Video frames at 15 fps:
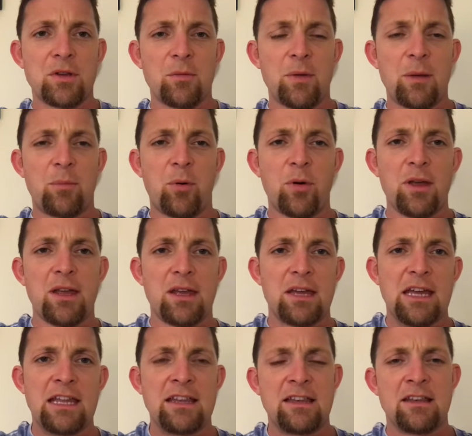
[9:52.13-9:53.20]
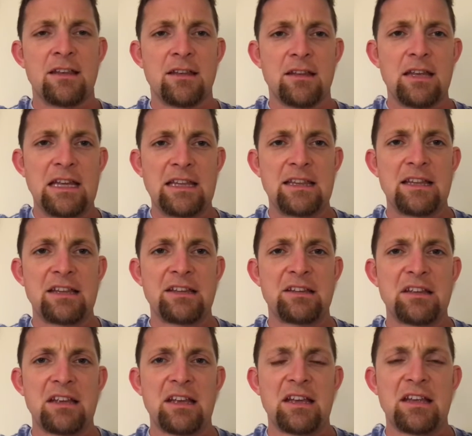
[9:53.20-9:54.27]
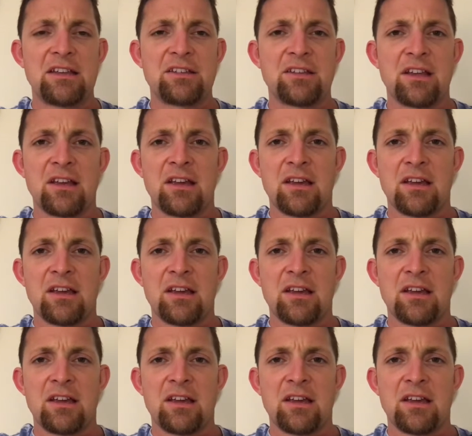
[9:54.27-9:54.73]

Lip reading: my point in this is,